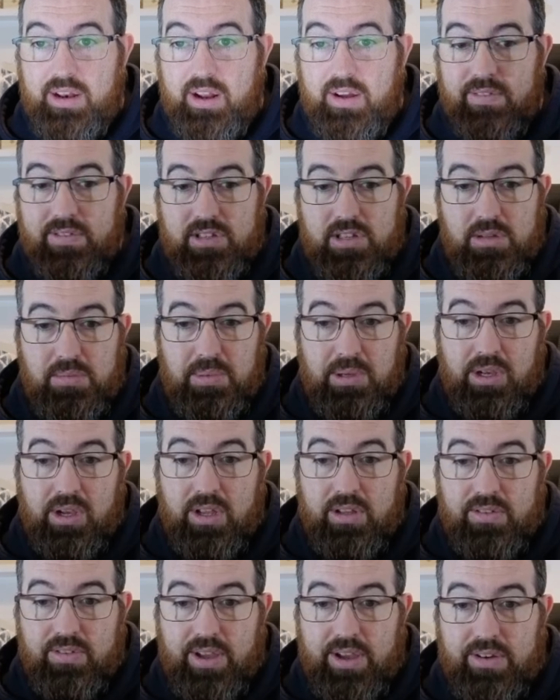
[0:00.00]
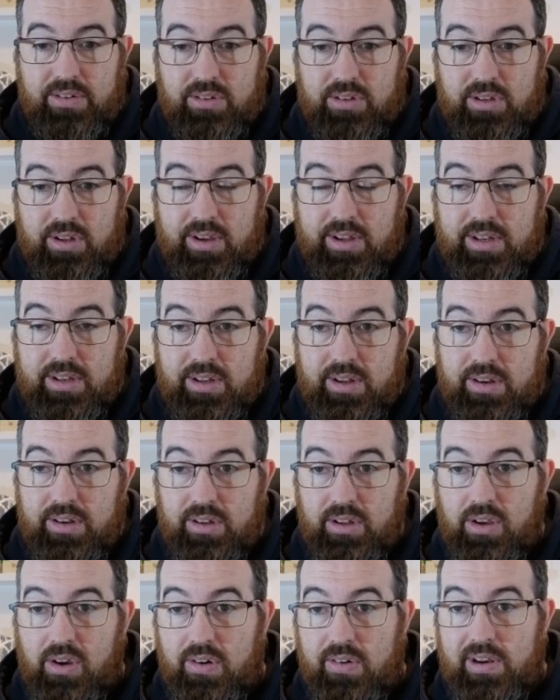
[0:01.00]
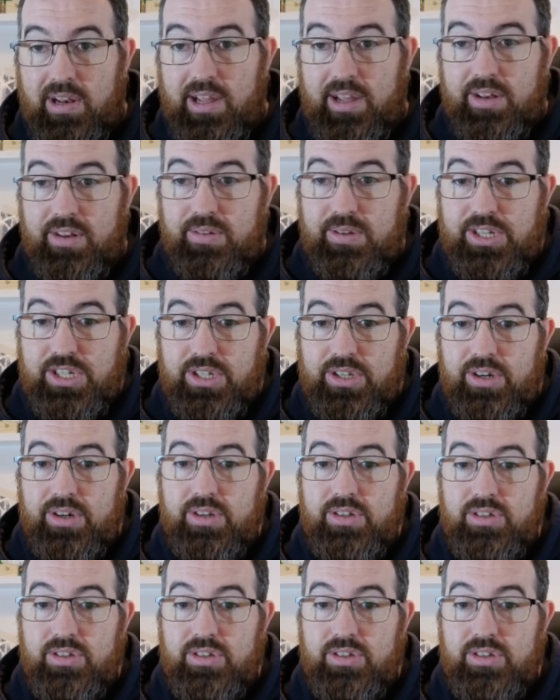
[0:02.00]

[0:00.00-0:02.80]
obviously, because of how tight they correlate to each other.